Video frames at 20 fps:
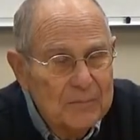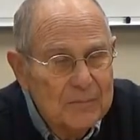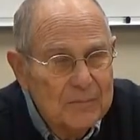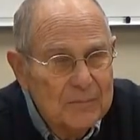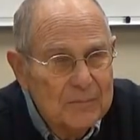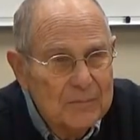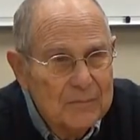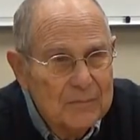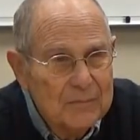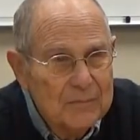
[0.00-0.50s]

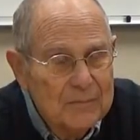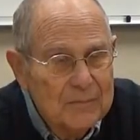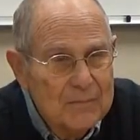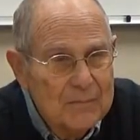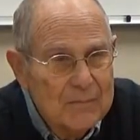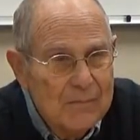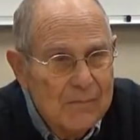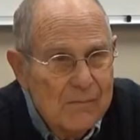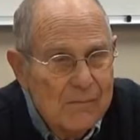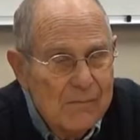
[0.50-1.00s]

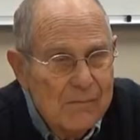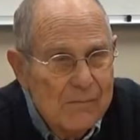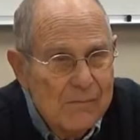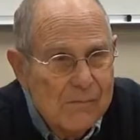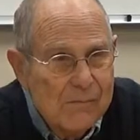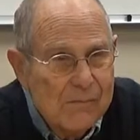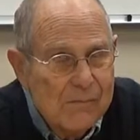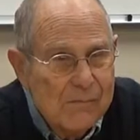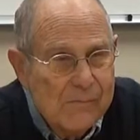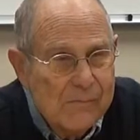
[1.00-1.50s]

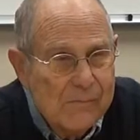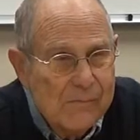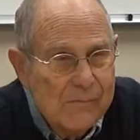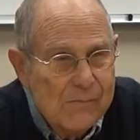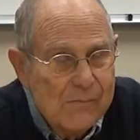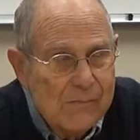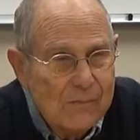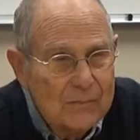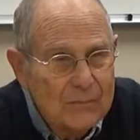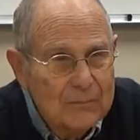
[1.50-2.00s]

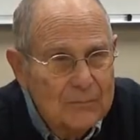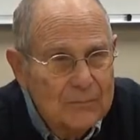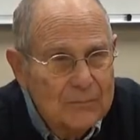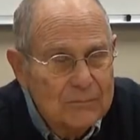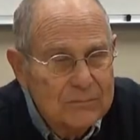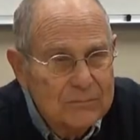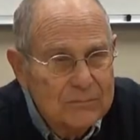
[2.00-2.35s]
(no one is talking)